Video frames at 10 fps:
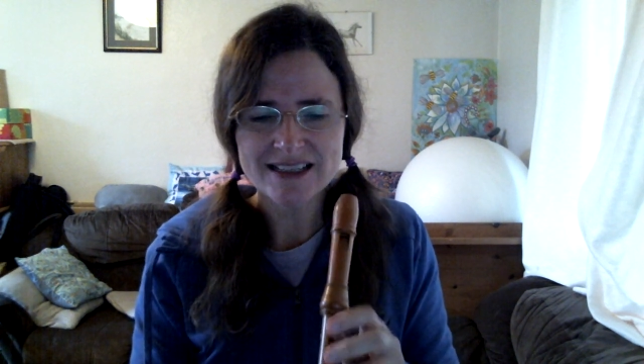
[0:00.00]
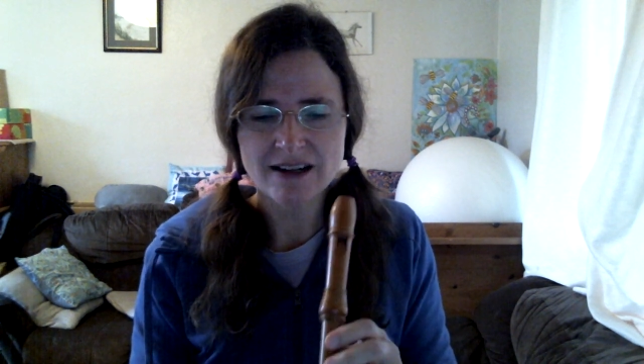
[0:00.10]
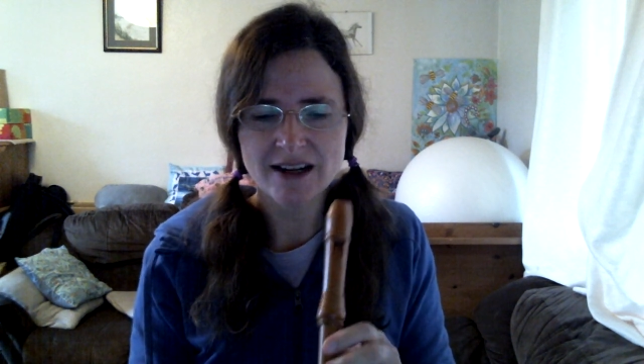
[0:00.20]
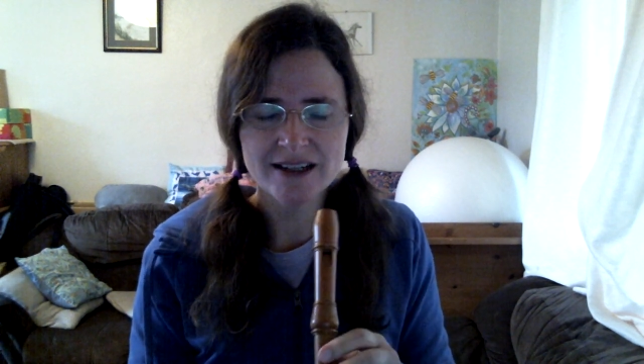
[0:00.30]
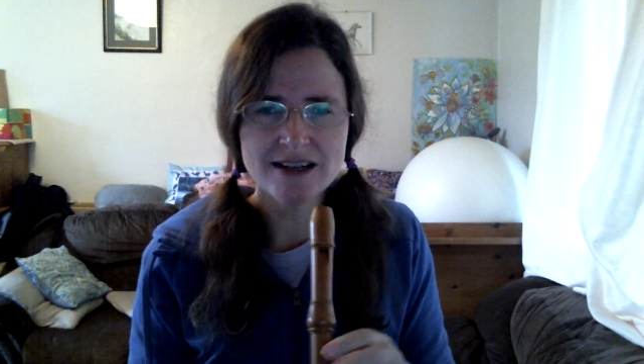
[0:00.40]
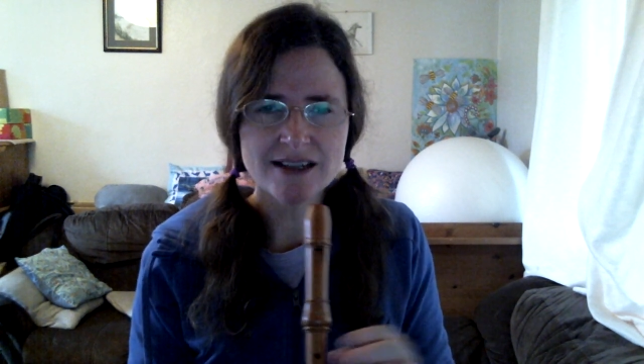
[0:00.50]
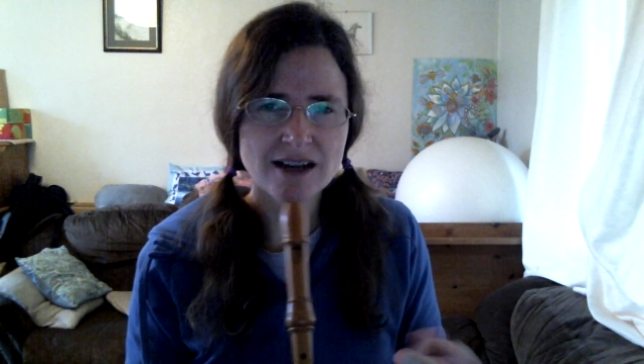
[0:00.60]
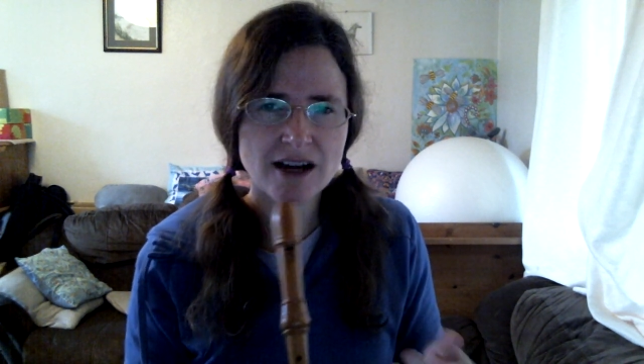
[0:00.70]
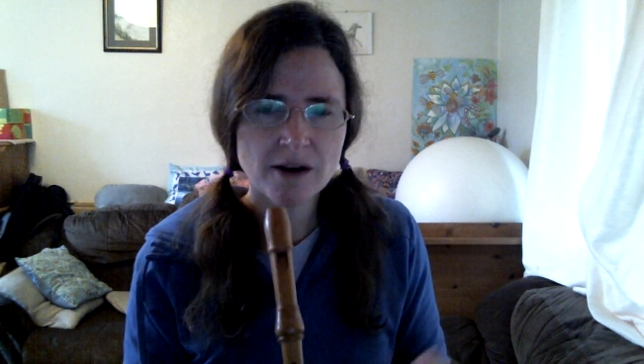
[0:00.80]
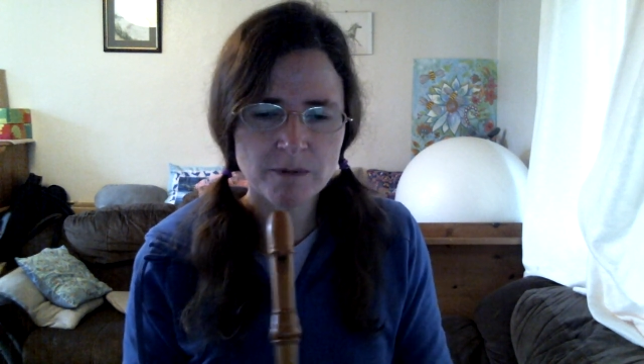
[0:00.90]
So I'm going to
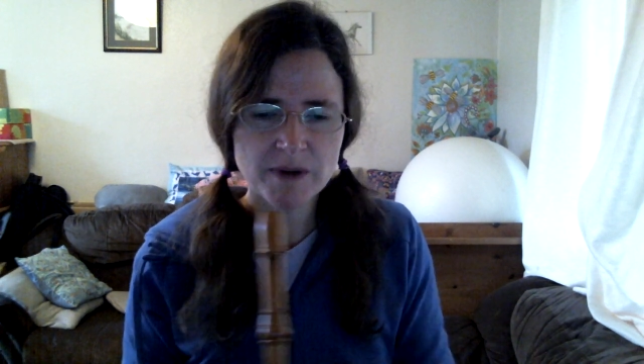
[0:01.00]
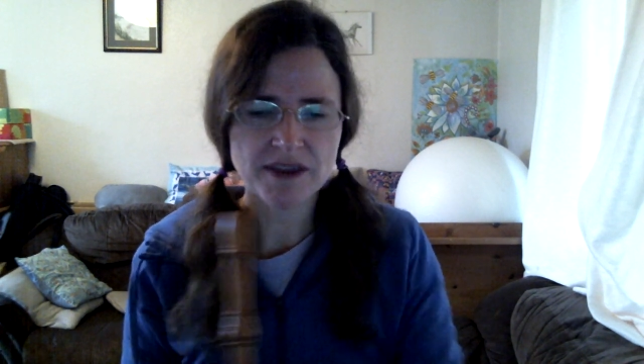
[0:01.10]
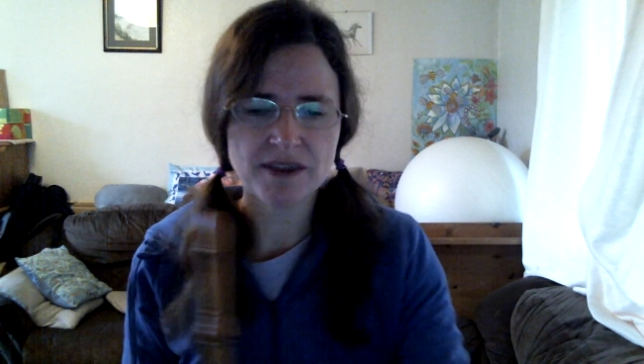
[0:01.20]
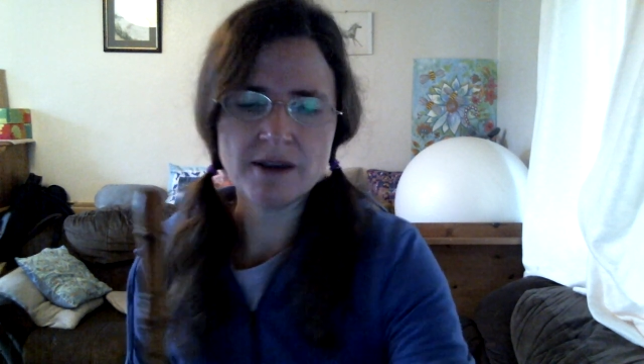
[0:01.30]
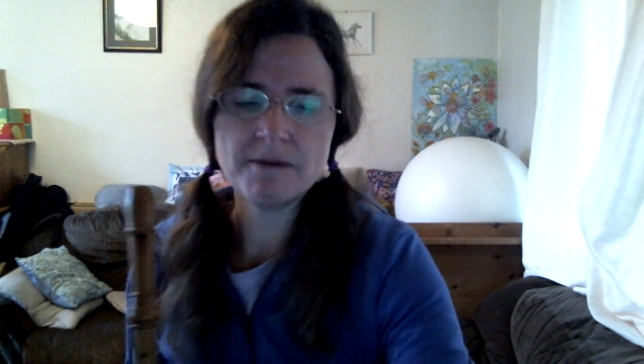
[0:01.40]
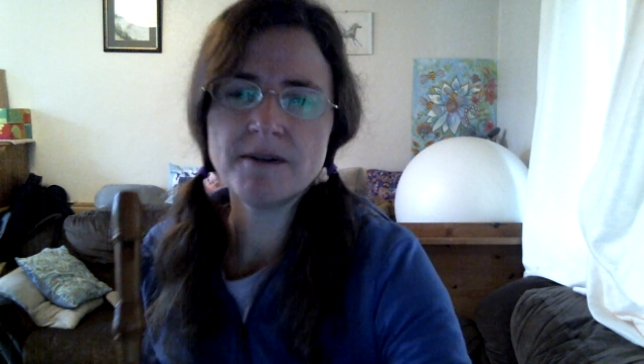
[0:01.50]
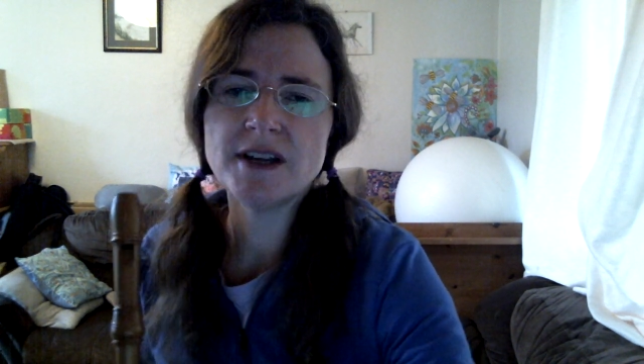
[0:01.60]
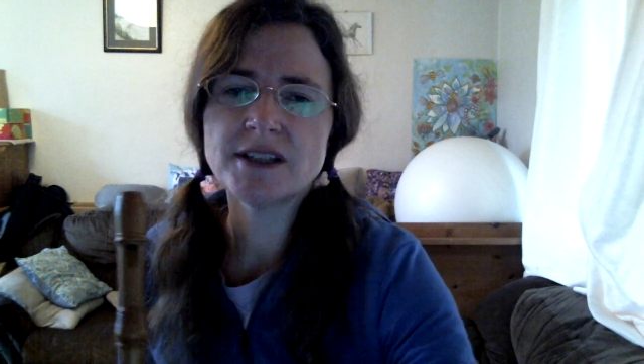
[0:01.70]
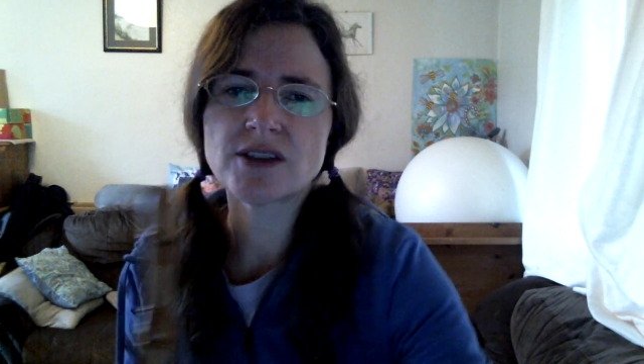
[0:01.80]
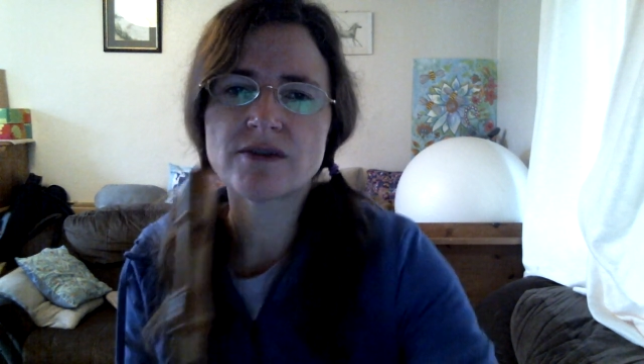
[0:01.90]
start with the
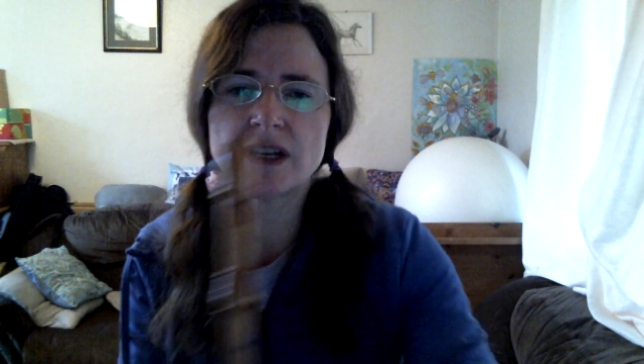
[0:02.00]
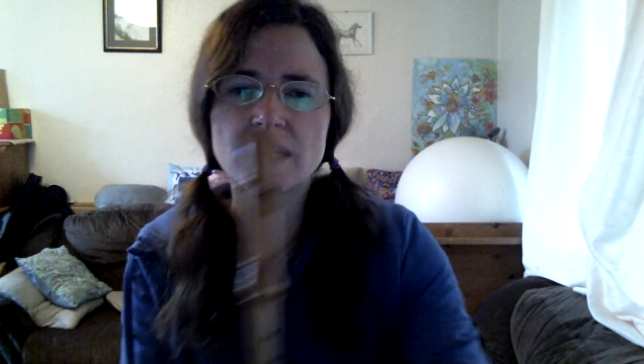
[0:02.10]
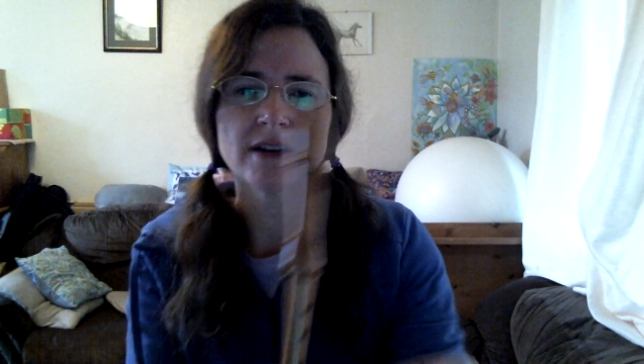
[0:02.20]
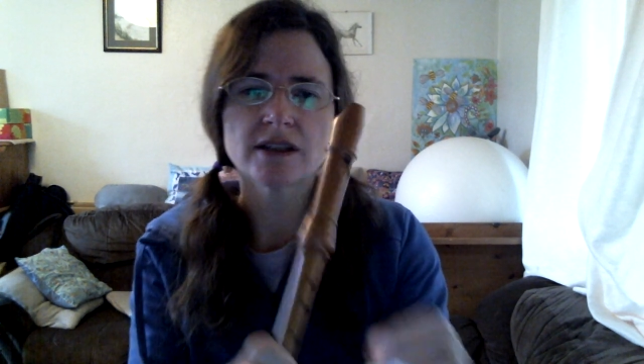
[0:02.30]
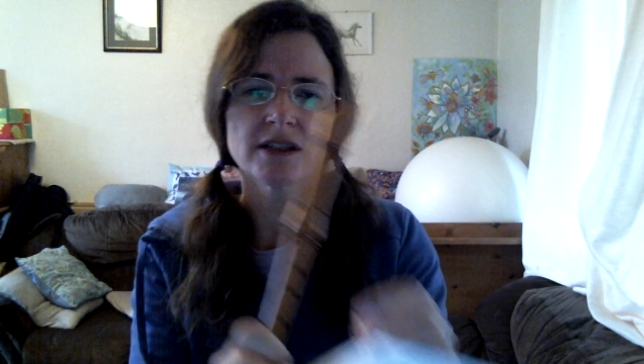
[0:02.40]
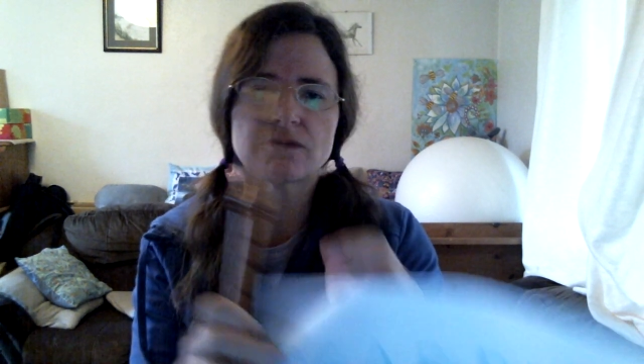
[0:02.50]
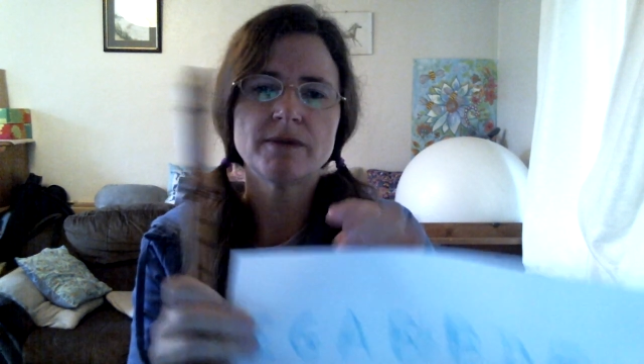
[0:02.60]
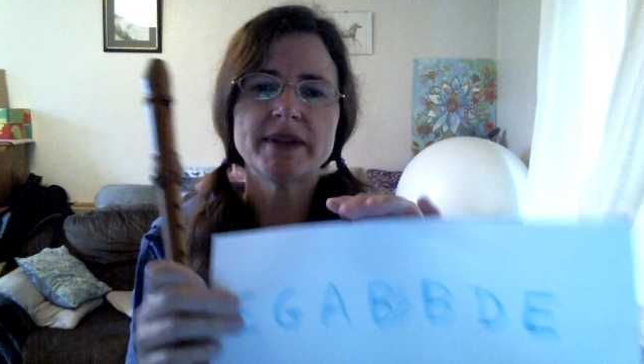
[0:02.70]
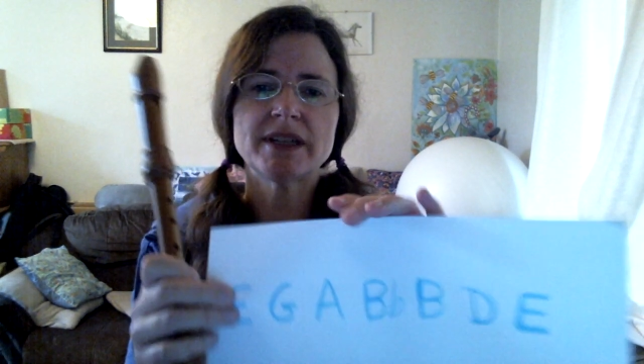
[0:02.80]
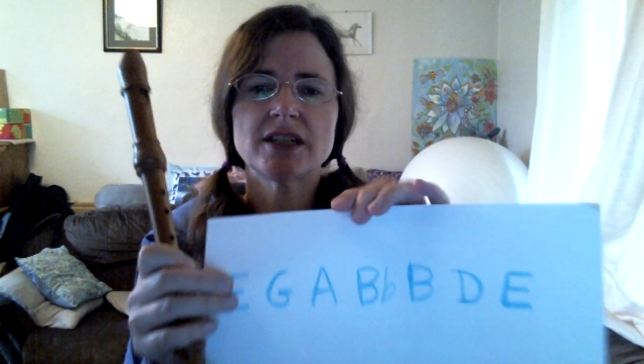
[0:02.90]
first 3 notes
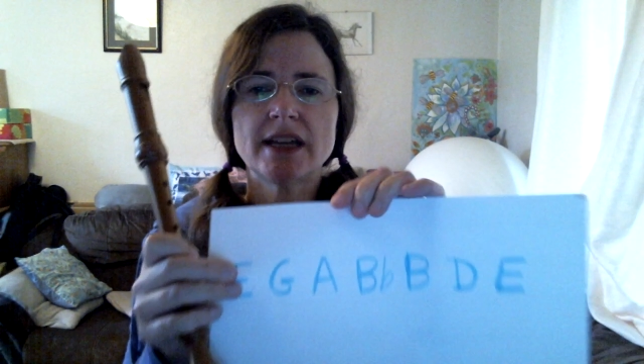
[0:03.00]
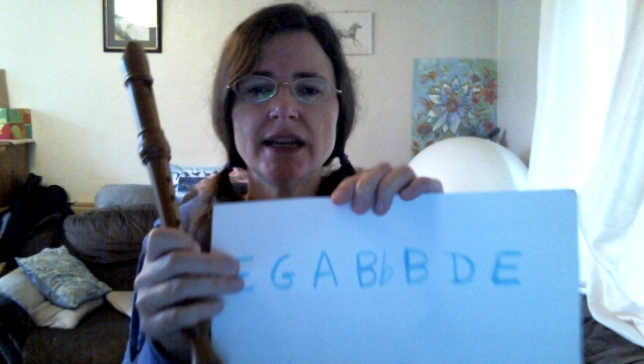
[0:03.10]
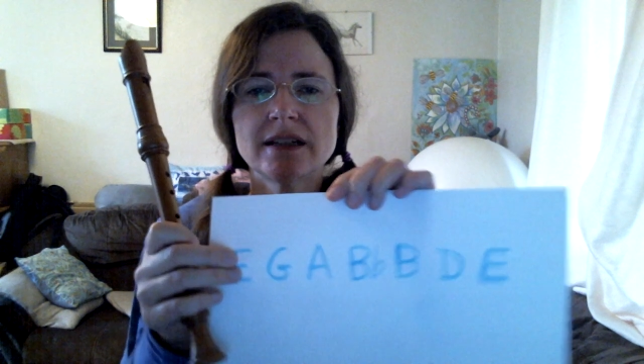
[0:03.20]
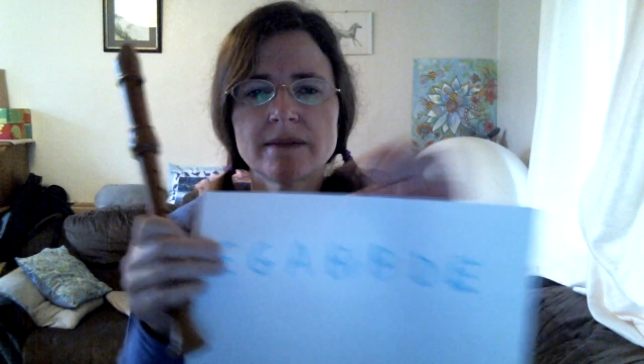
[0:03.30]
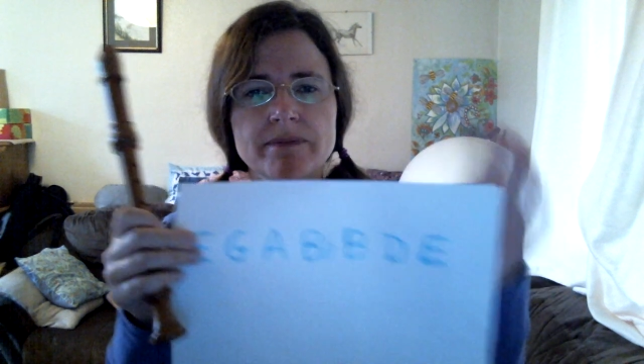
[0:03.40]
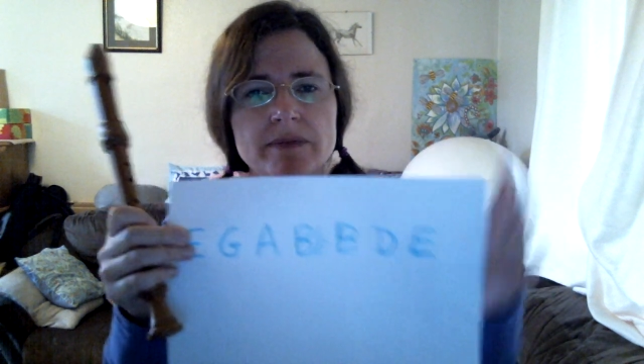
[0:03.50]
from this sheet,